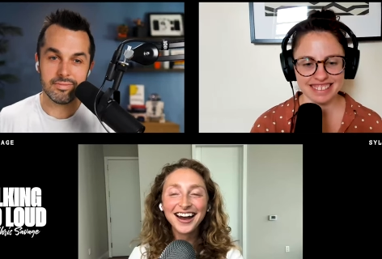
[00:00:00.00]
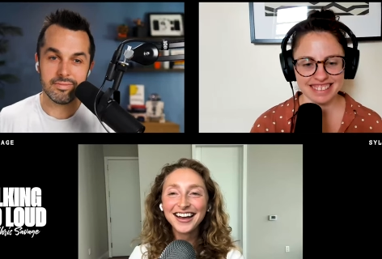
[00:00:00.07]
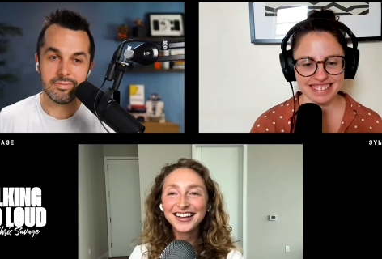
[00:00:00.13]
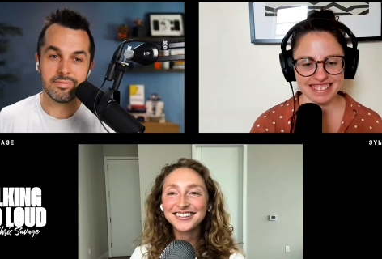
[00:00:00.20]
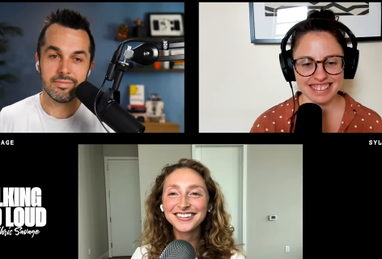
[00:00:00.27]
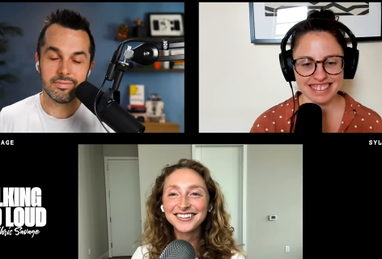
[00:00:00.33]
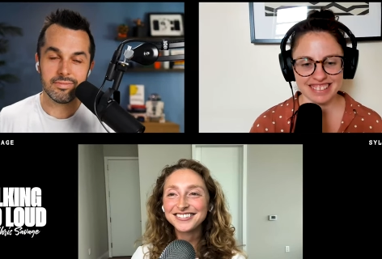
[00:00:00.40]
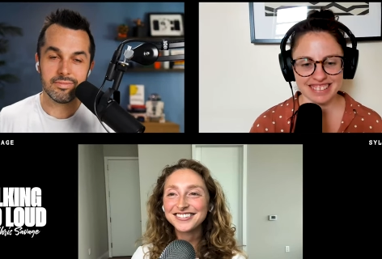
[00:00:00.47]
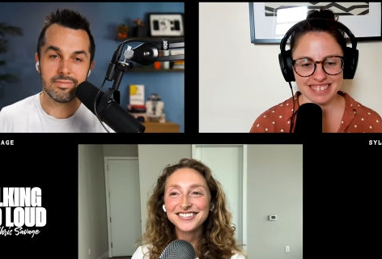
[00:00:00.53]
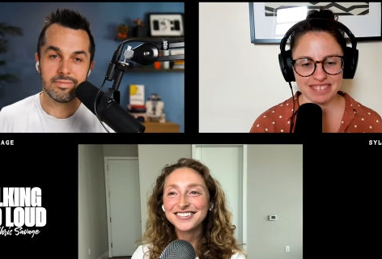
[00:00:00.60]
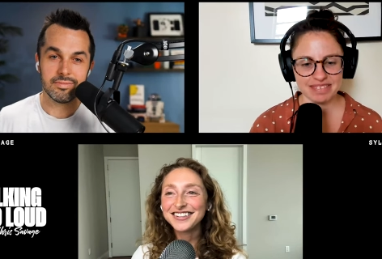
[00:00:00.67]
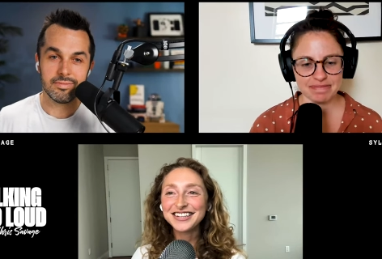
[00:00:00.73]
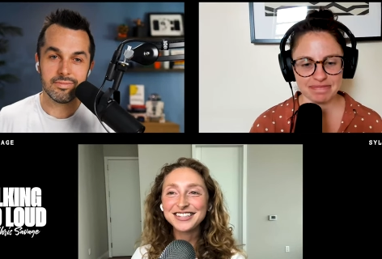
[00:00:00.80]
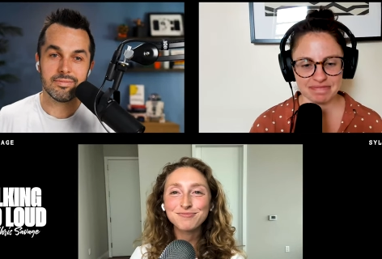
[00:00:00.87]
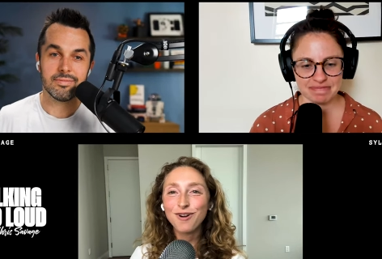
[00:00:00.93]
Speaker 1: And
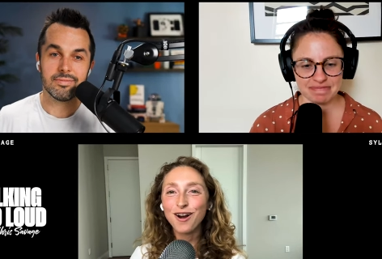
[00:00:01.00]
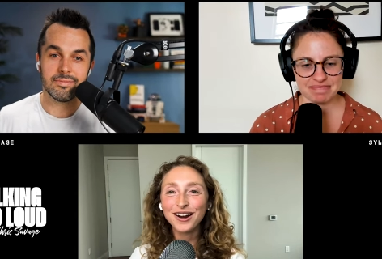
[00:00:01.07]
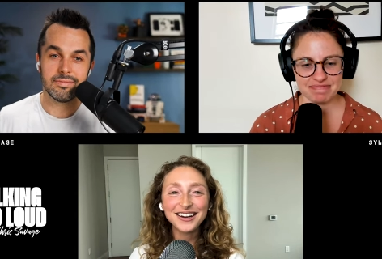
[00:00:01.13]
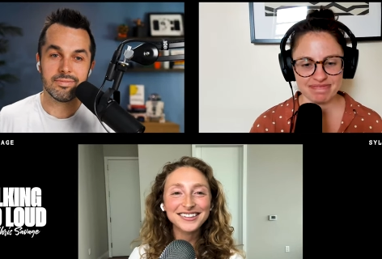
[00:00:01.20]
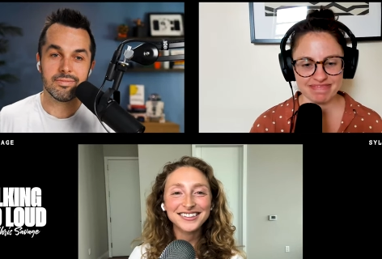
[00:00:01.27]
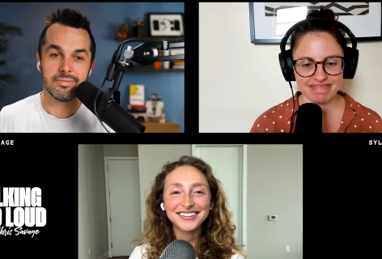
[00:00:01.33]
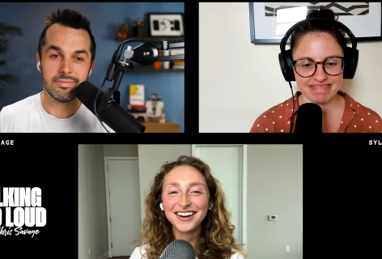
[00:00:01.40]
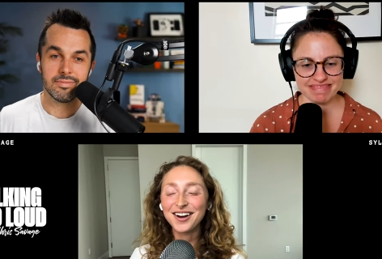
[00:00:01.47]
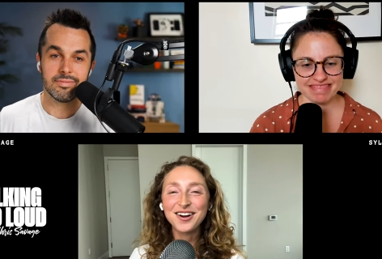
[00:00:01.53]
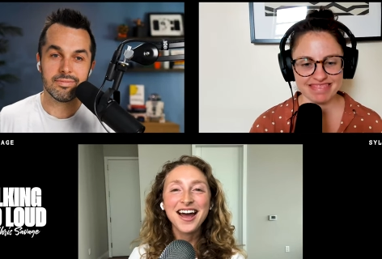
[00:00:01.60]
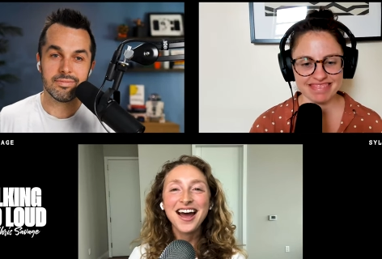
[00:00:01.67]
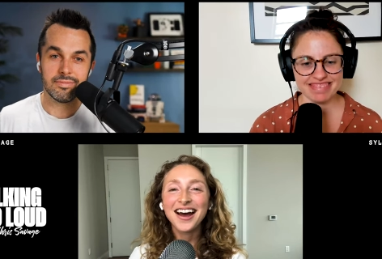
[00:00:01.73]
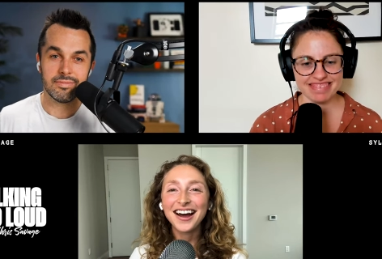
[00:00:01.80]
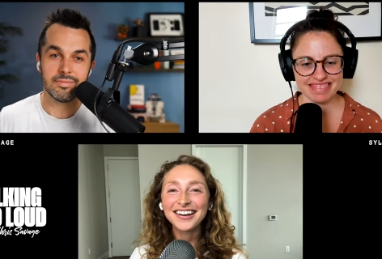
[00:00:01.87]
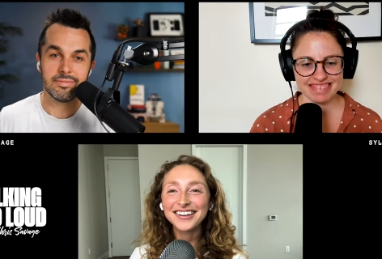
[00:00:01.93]
just his product.
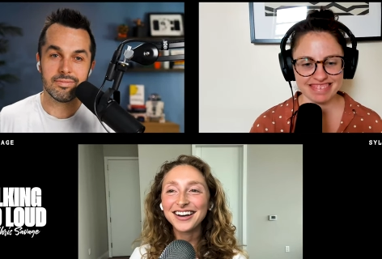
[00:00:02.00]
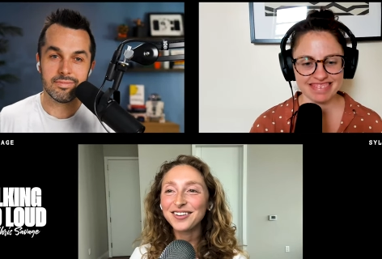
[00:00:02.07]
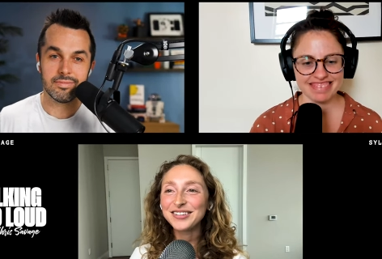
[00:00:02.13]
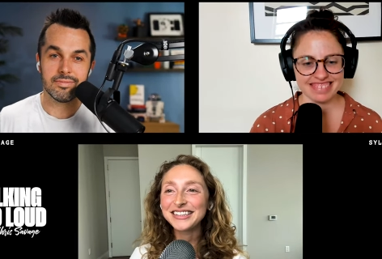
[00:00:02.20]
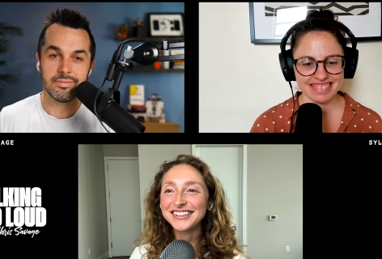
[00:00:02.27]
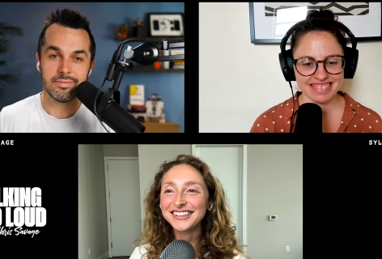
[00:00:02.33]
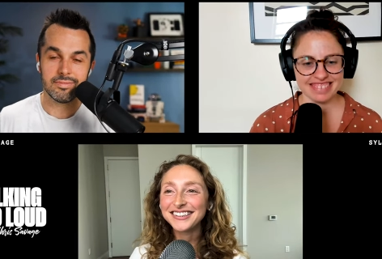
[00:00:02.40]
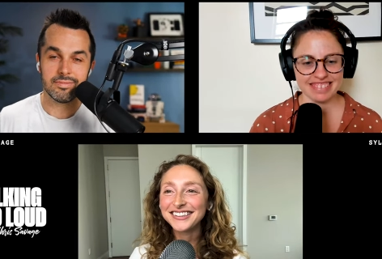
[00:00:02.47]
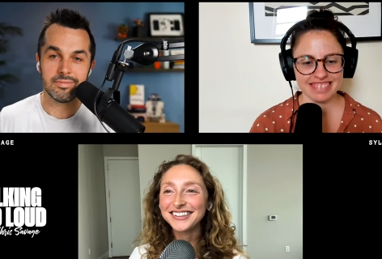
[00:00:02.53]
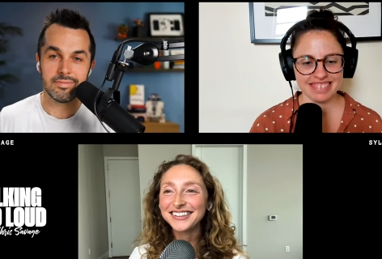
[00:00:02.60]
I think